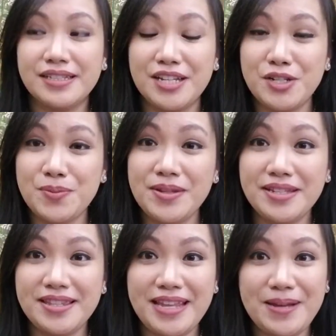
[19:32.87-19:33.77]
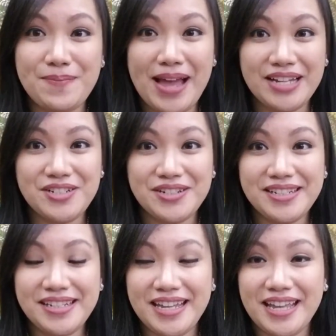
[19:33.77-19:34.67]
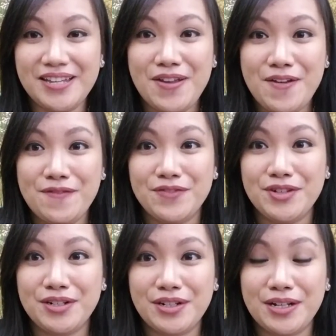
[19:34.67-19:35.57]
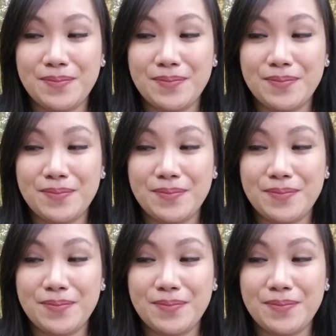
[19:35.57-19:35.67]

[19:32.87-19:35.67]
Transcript: And I just want to thank Patrick again for